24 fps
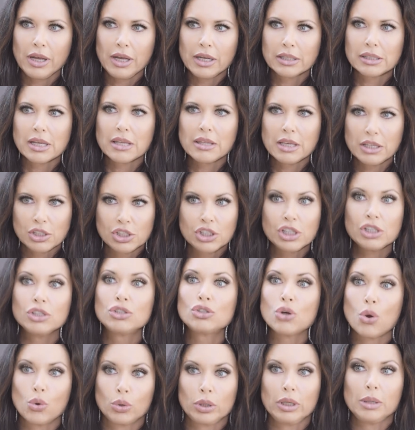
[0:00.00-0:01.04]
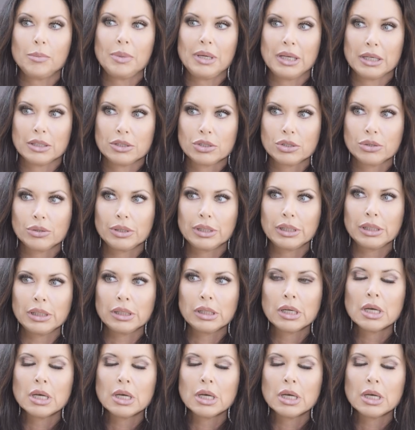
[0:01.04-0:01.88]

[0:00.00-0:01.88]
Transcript: because I think she'd totally be into it.